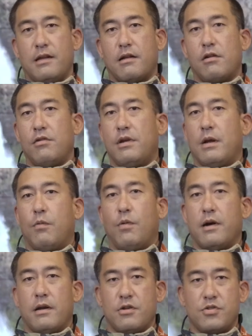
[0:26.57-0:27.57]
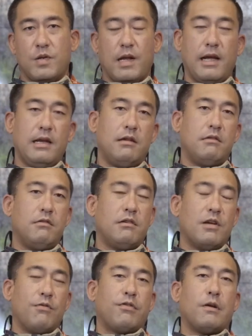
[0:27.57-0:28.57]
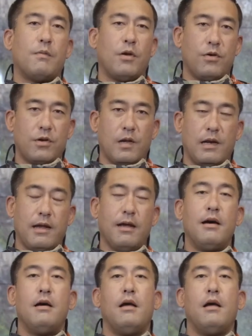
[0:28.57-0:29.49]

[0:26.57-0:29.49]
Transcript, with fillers: including 182 confirmed locally,